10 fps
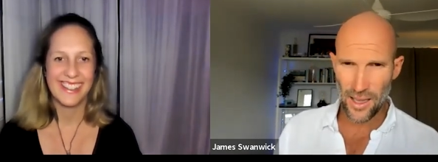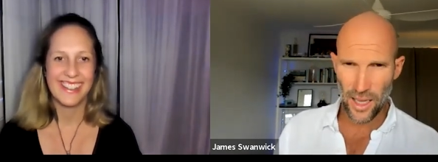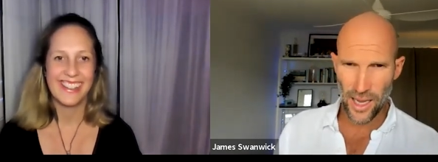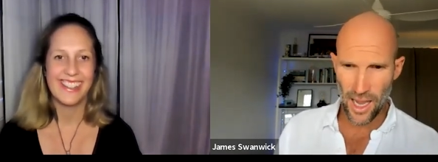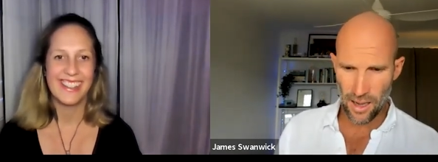
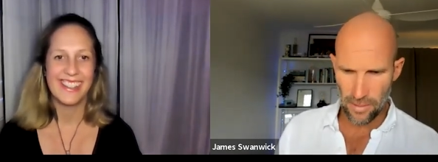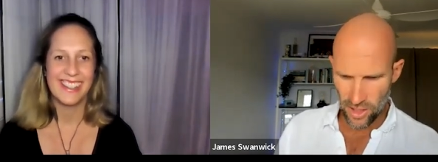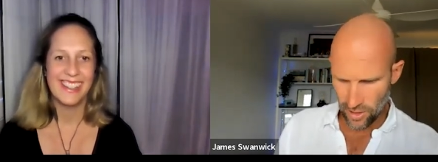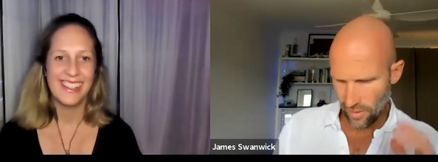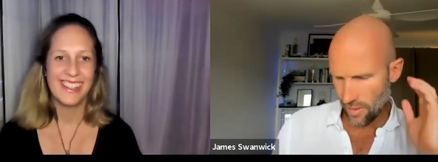Speaker 1: Like, how
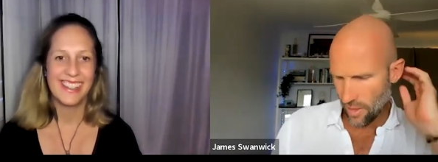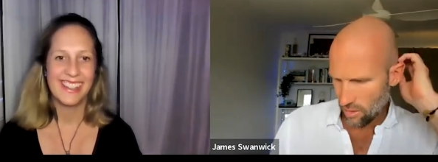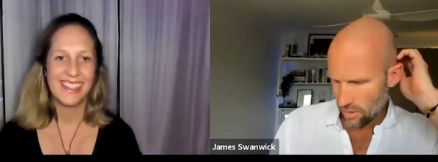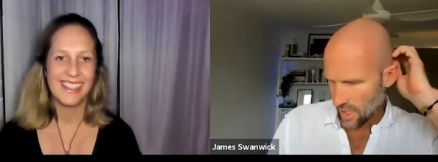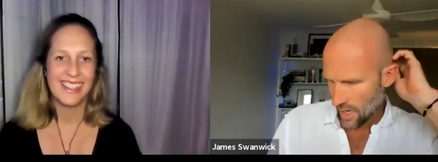much of
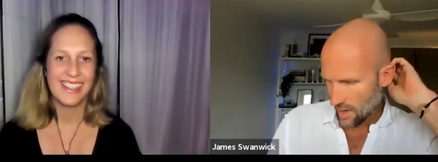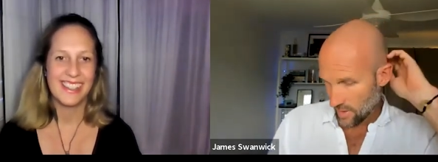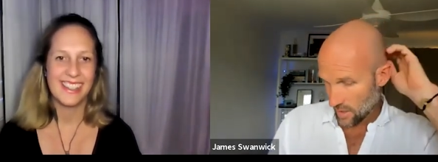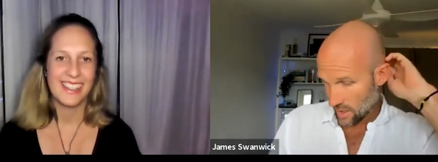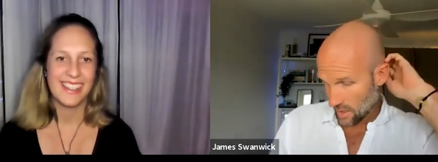those
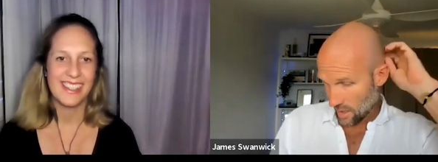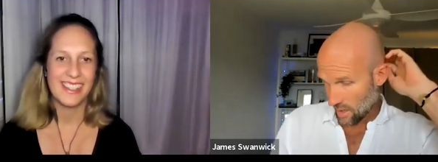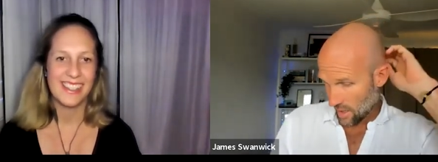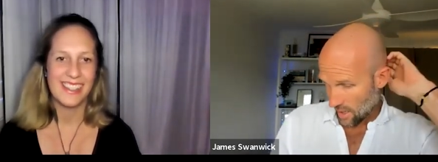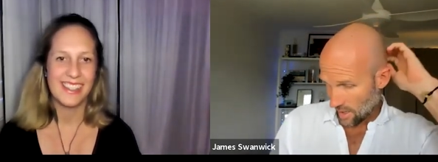statements
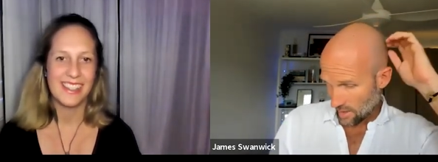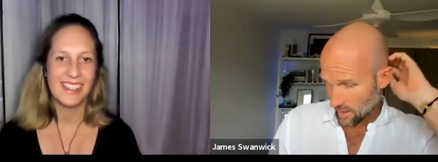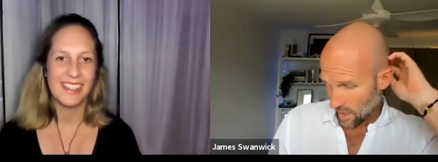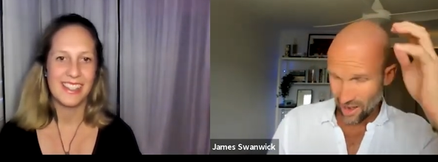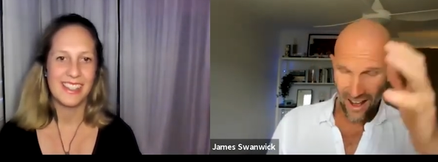
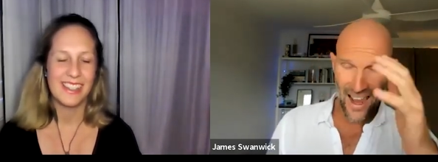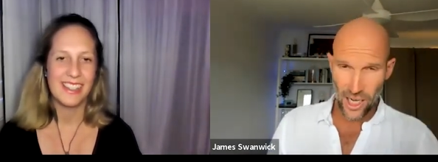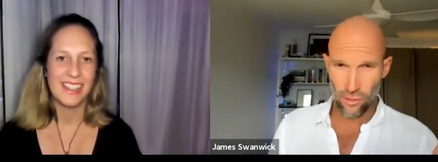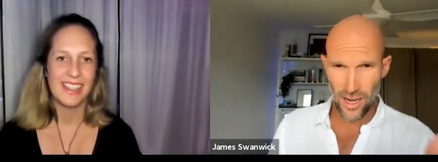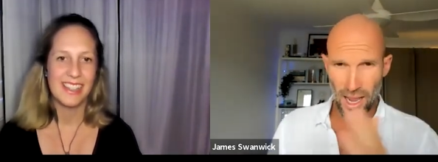are
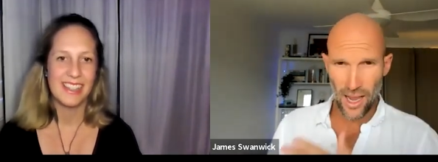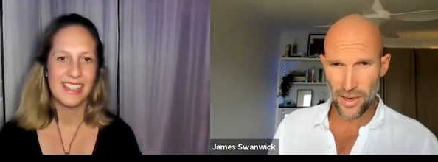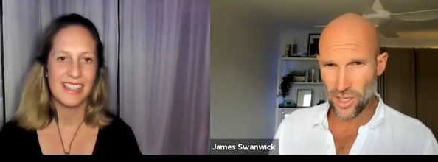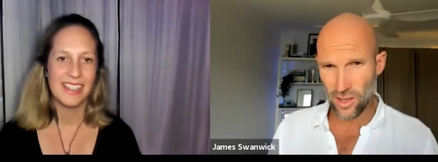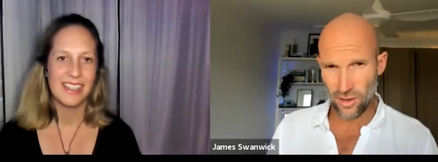accurate and how
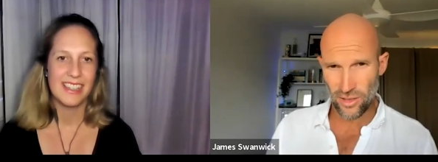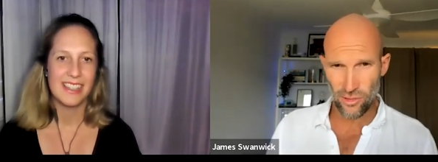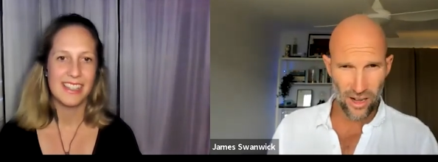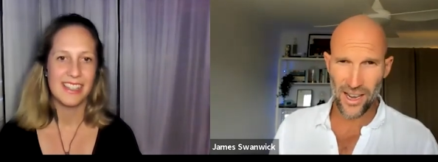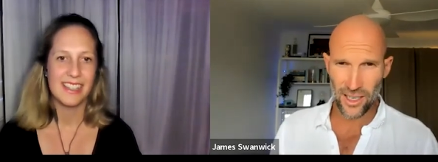much of those
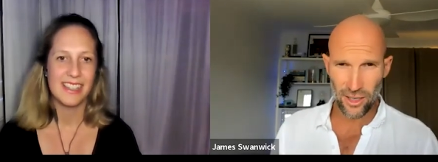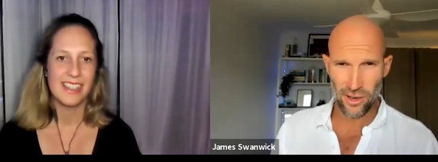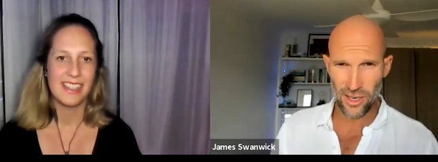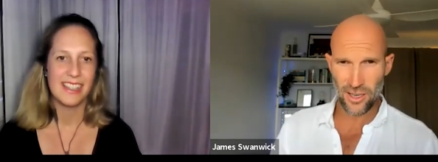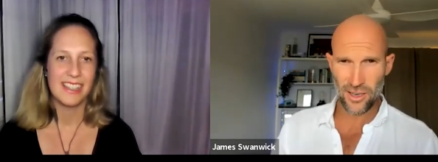are
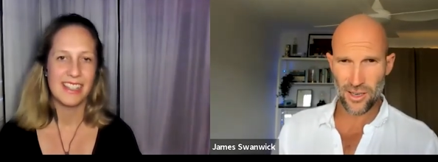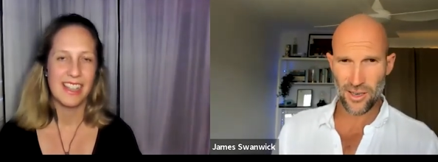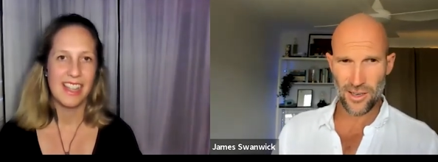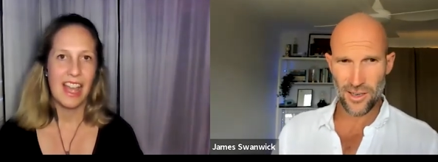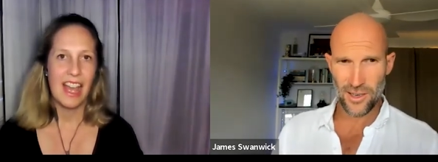inaccurate?
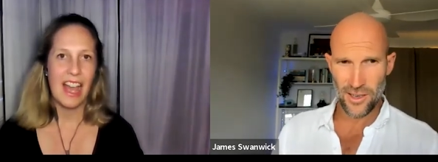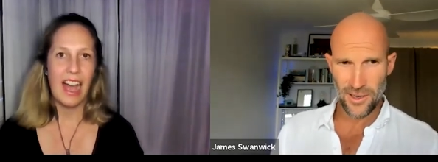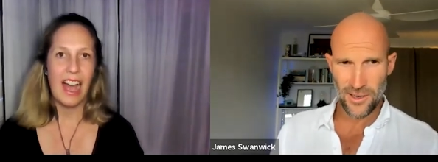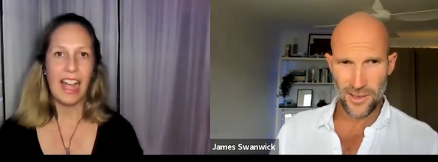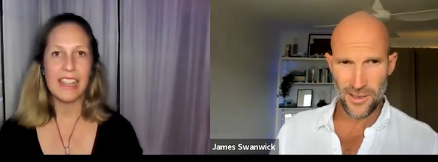
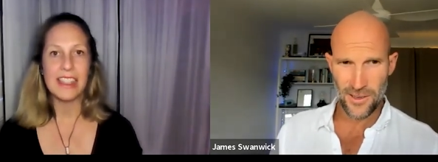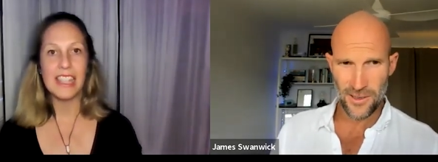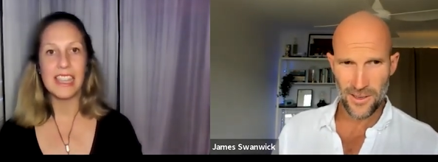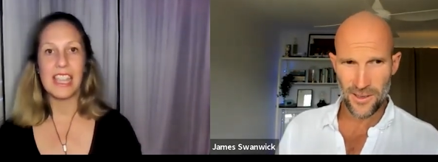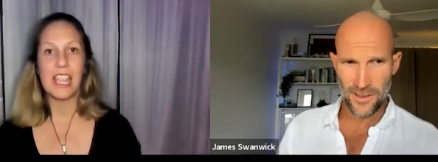
Speaker 2: I
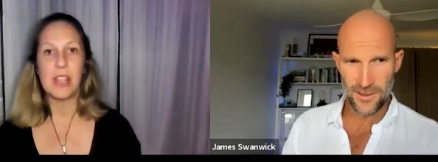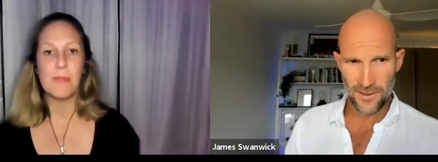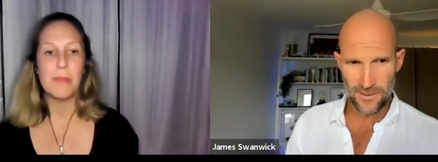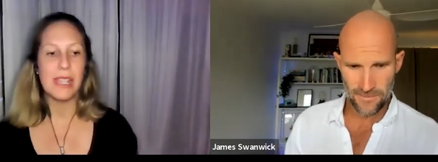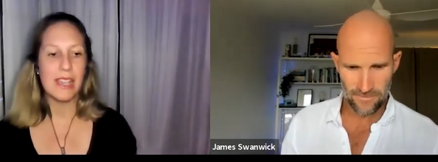think it
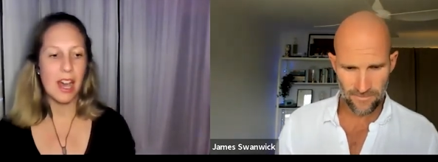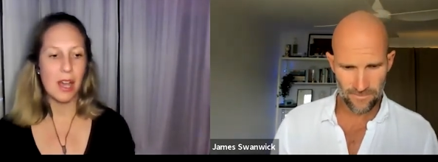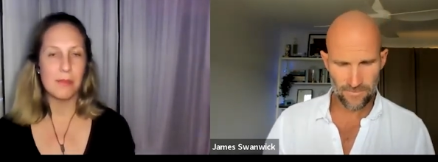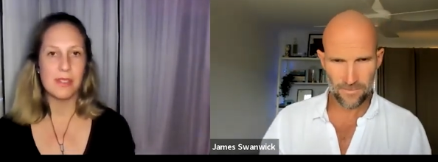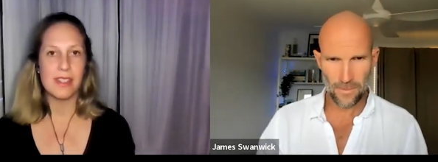
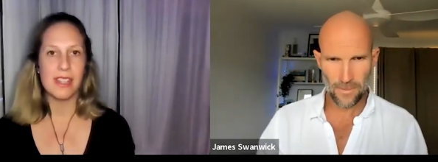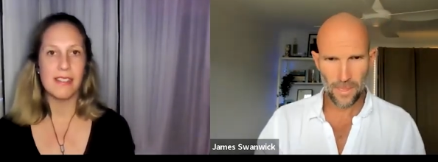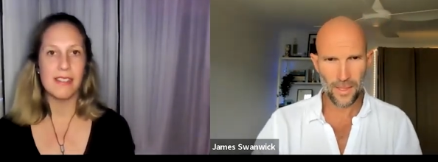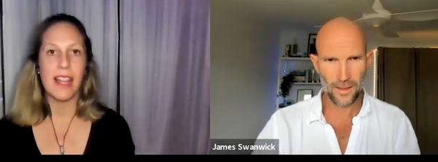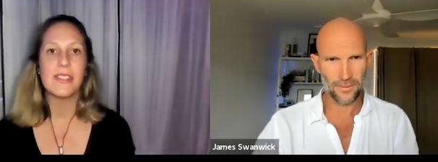becomes the
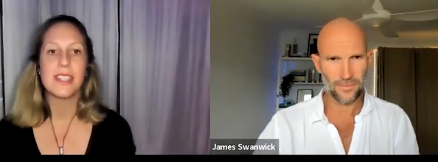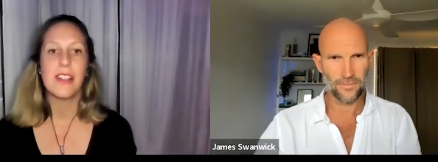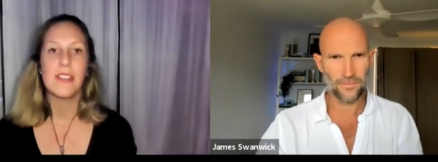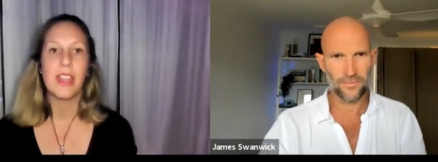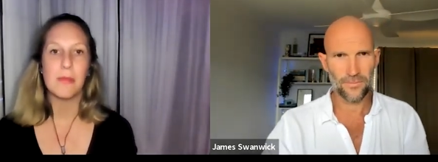
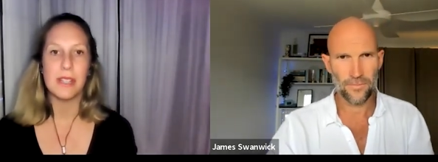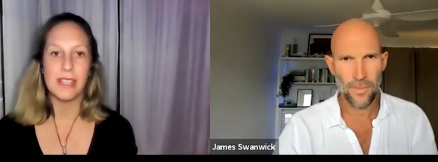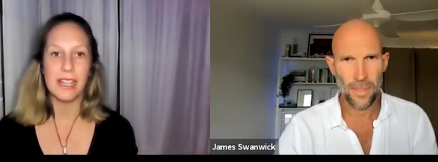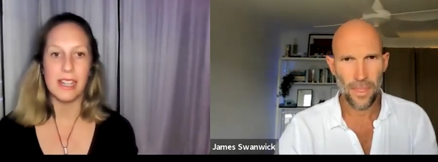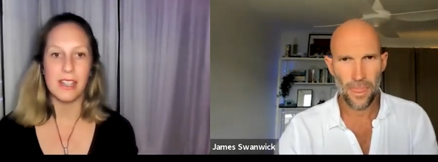lifestyle that we
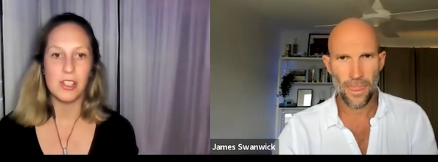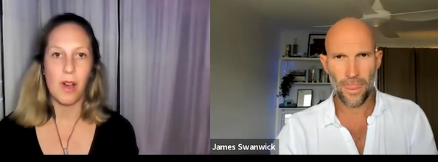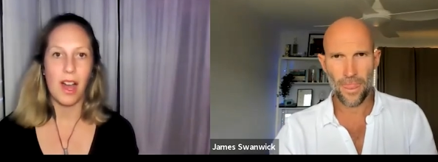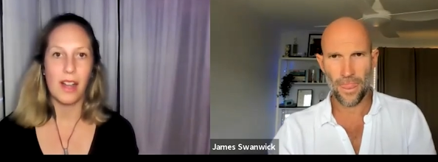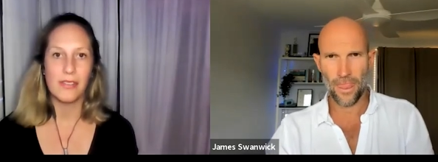lead. So
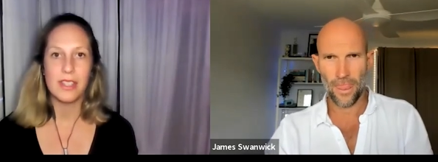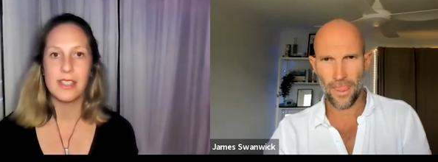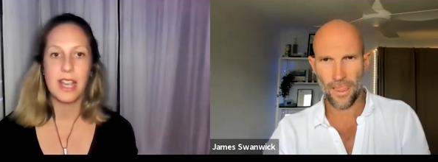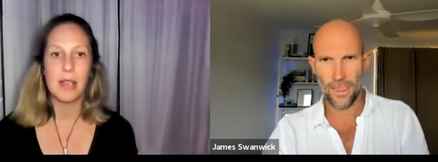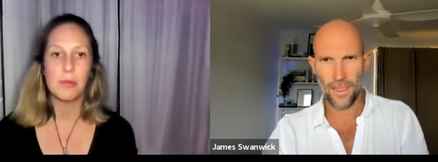
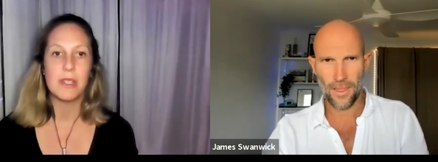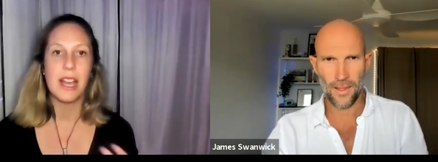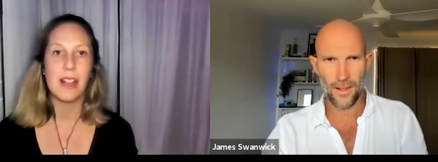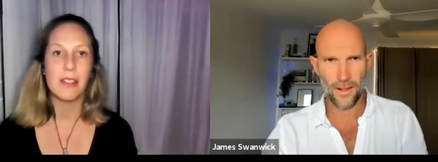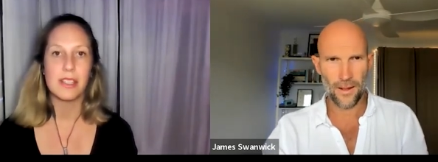oftentimes we
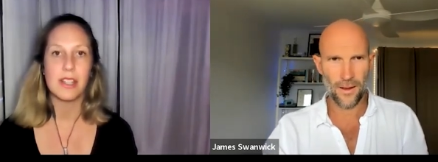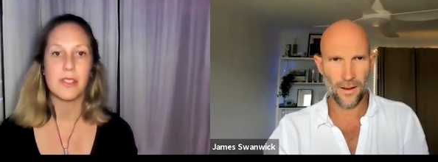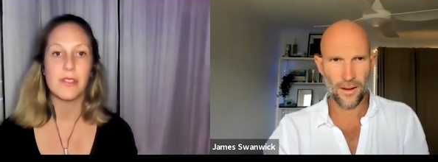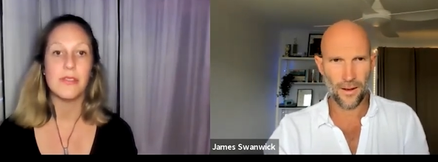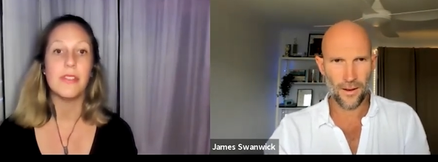tell
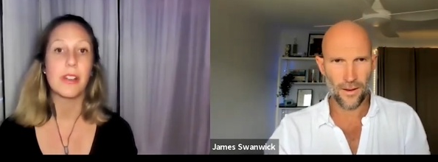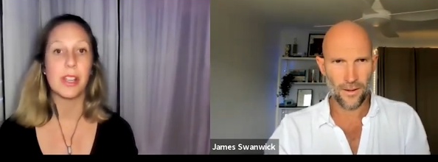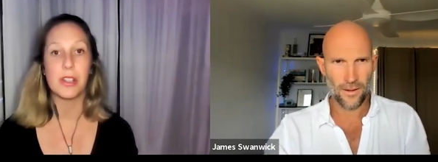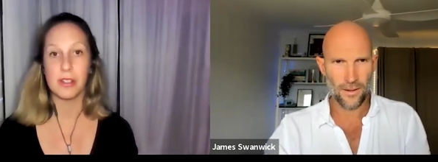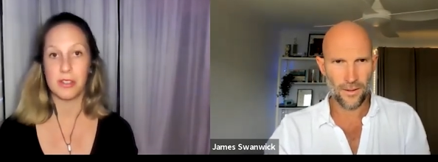ourselves a very
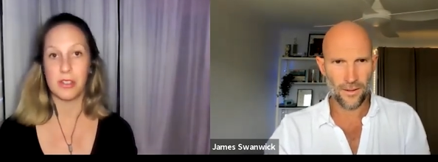good